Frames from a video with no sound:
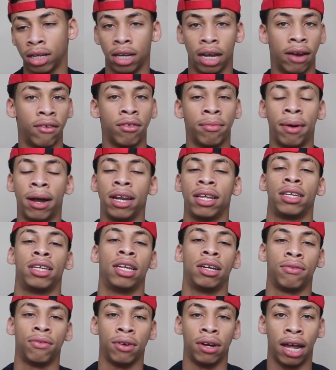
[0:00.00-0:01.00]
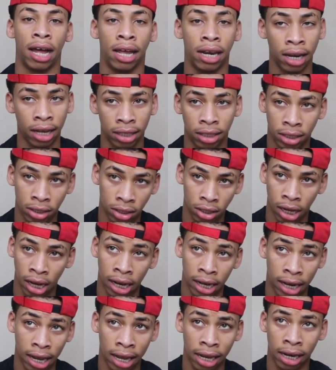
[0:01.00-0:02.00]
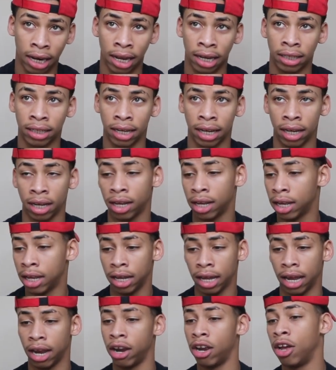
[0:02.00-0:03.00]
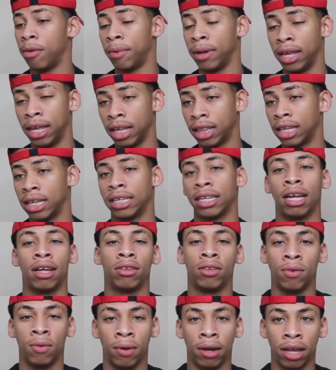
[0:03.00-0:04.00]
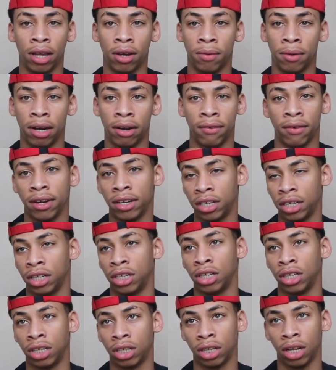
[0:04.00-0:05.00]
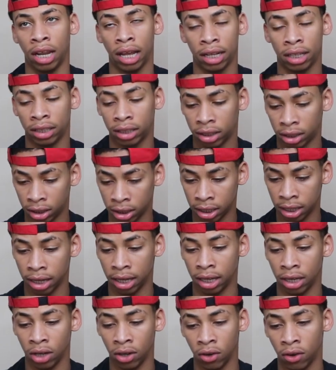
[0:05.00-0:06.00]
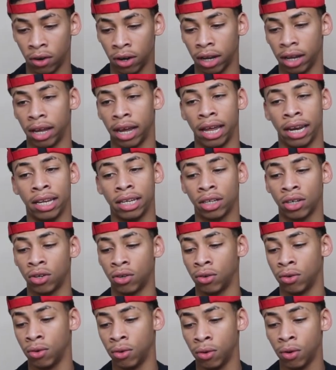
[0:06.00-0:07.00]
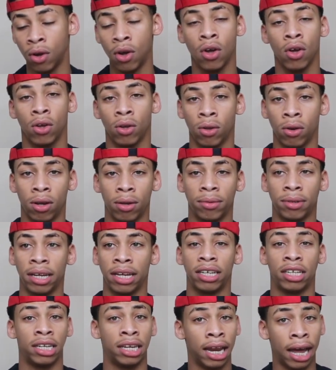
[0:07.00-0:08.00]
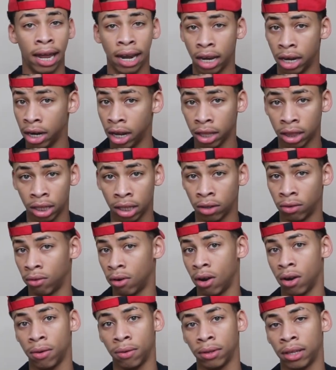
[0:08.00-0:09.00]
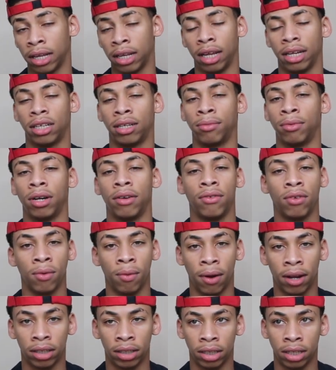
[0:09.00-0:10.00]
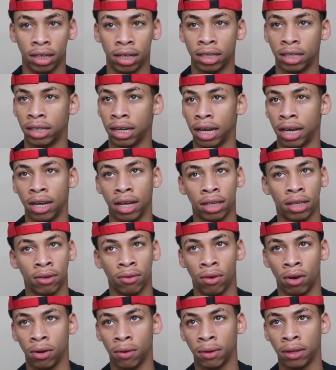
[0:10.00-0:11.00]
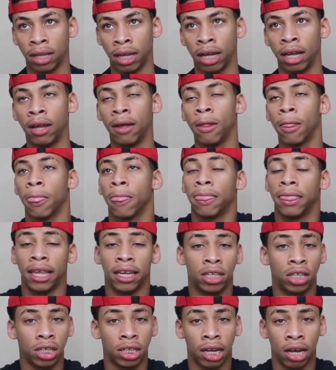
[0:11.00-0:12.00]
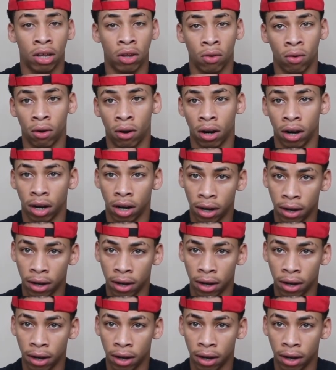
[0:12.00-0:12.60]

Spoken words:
Everybody's different. I like to hurry up and get this out the way or whatever, and she just likes to ignore it. And it's cool, you know what I'm saying? It's nothing wrong with that. Like, Sabrina, if you're watching it, it's nothing wrong with that. That's just how you are.